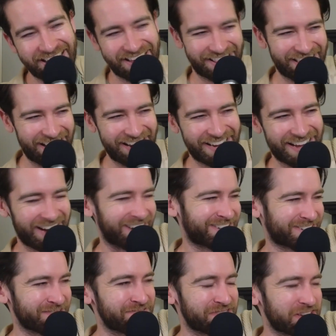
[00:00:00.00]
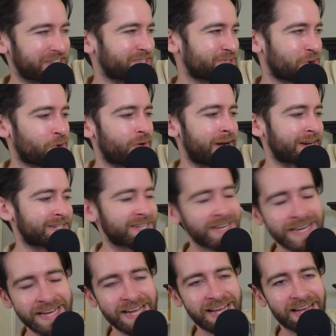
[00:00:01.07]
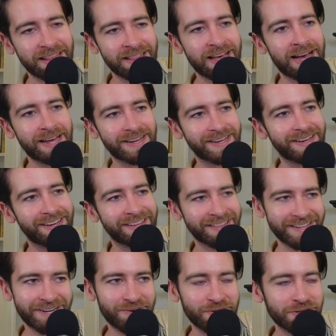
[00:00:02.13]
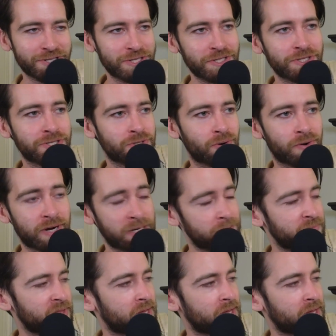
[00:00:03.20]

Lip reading: They got some things correct in that in the original story.